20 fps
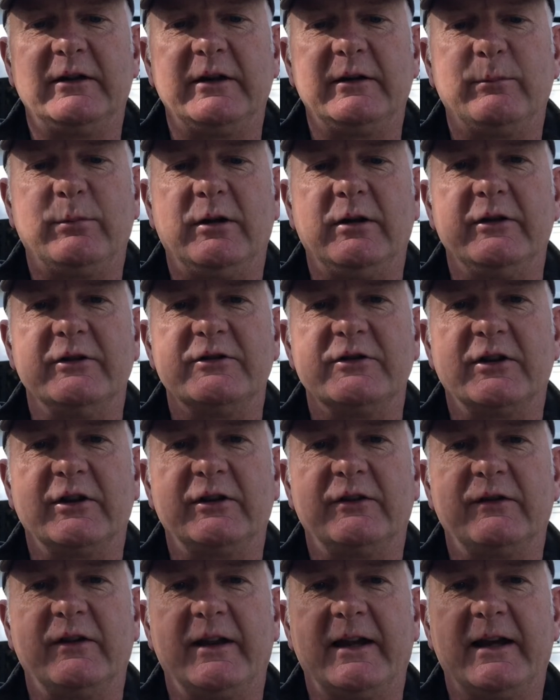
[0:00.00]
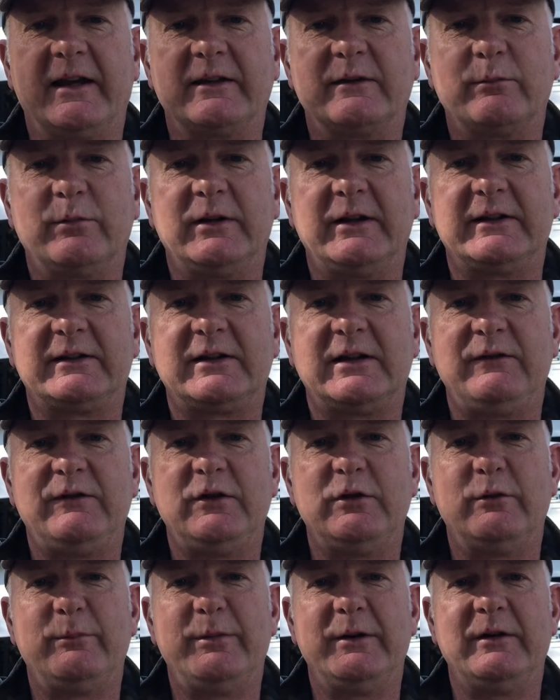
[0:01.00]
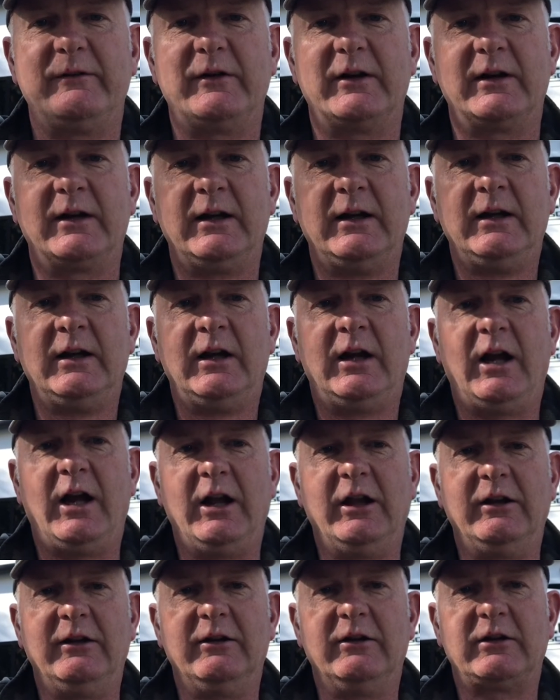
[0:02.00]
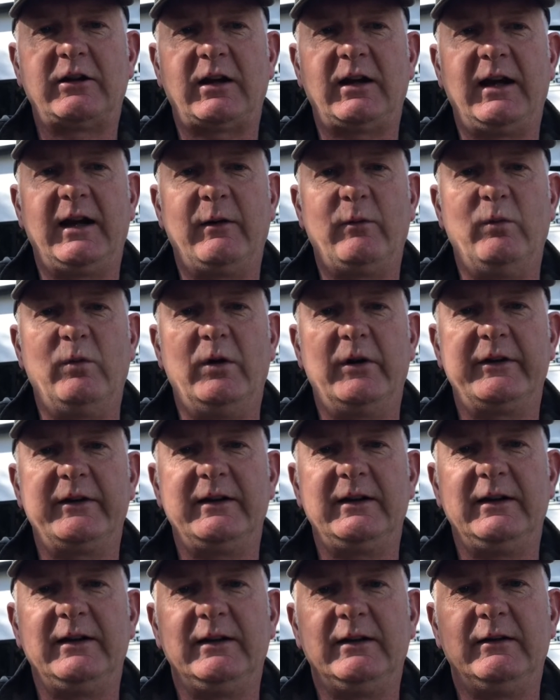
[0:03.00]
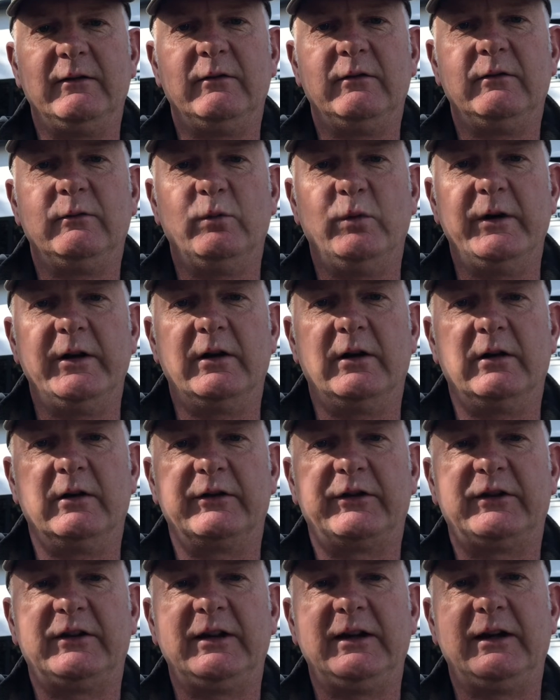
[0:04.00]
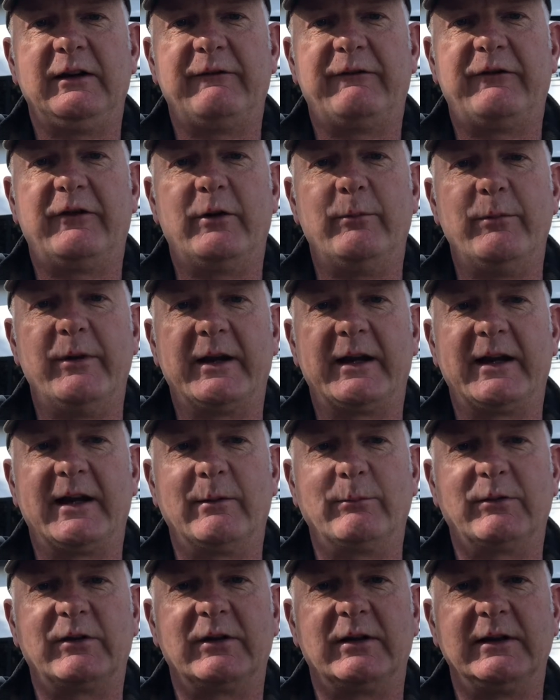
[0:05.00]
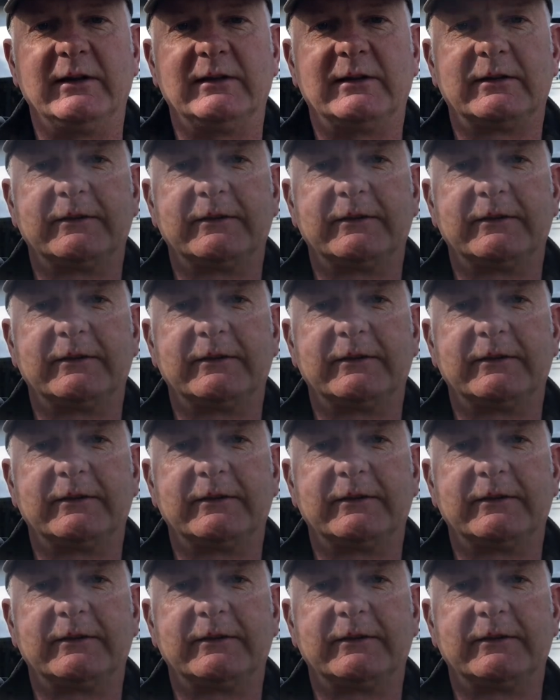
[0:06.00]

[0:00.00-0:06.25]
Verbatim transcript: I apologize for that, but let's give you a bit of a, a look at what we are seeing from the campsite.